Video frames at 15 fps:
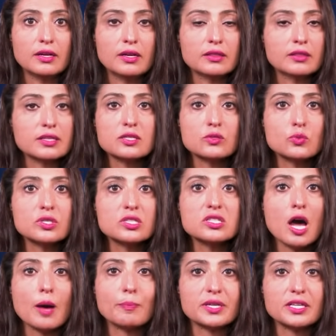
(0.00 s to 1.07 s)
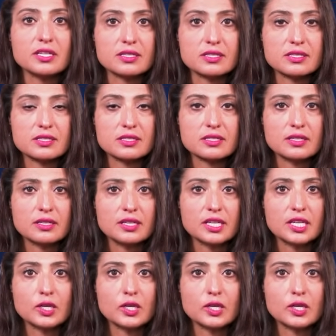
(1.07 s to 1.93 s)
This was not peace. It